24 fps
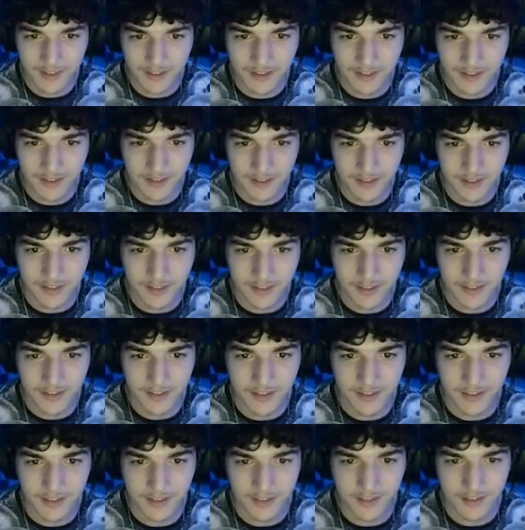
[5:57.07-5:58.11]

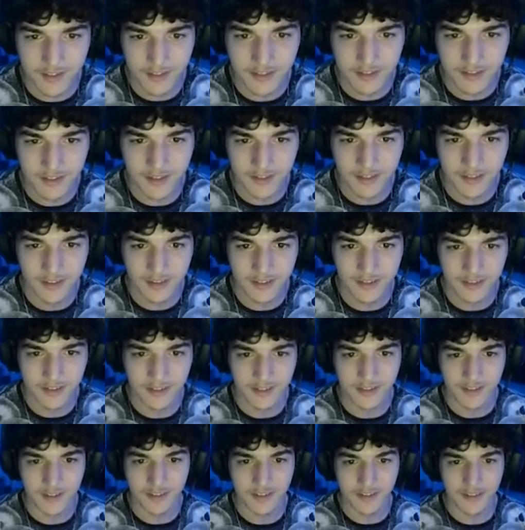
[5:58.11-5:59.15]

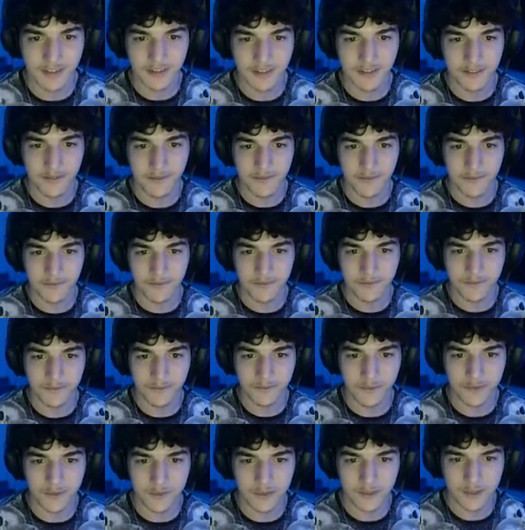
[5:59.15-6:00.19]

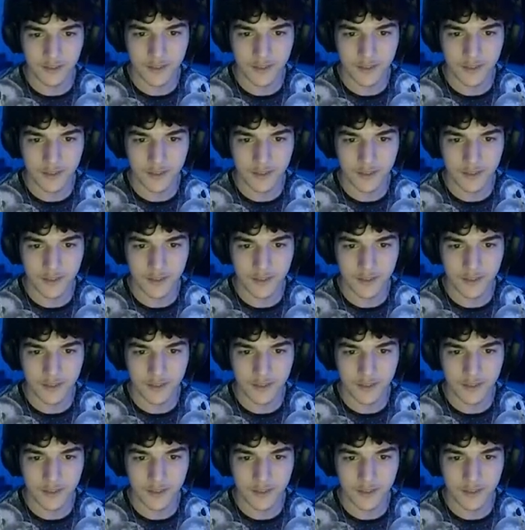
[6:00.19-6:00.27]
This person isn't speaking.